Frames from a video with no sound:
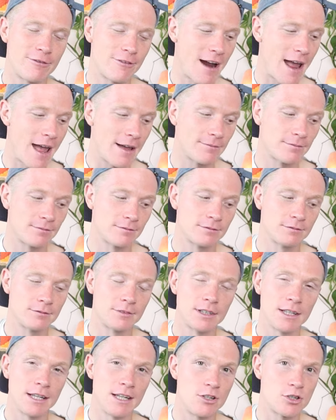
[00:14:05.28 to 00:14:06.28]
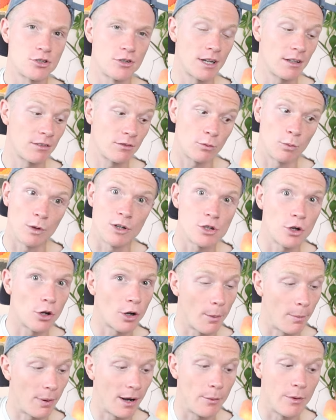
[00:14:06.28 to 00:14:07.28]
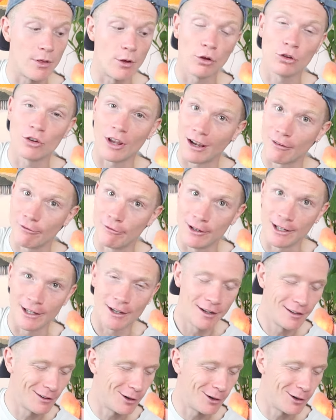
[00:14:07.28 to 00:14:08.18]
fret E string, which you're going to play with your 2nd finger,